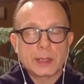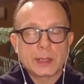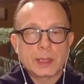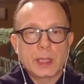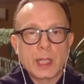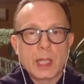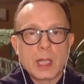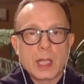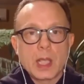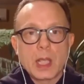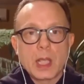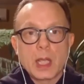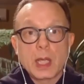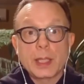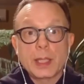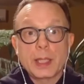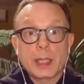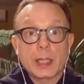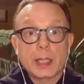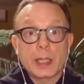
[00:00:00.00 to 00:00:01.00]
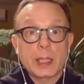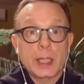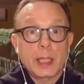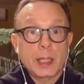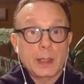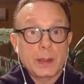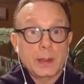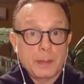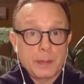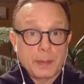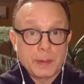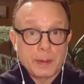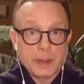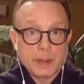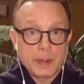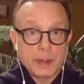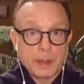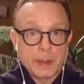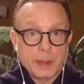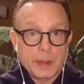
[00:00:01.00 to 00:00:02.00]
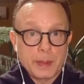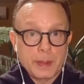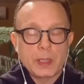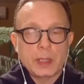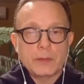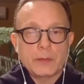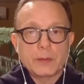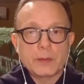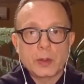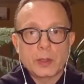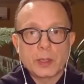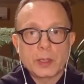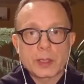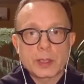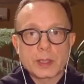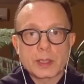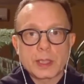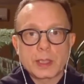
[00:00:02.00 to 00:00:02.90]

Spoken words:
And I think Gabe, you might have noticed,